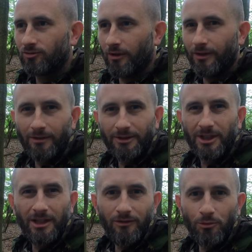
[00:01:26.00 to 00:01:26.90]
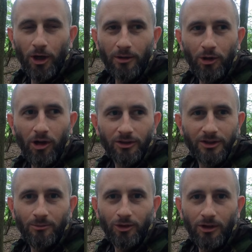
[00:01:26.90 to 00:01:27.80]
rather than having to leave your bike parked
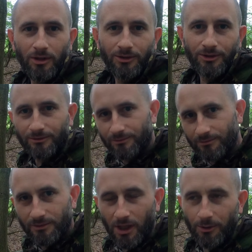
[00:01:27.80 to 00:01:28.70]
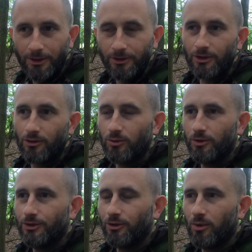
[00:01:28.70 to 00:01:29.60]
somewhere else and going into the
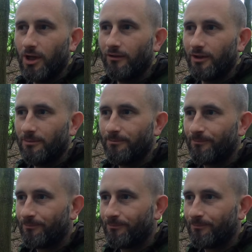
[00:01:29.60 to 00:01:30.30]
woods or whatever.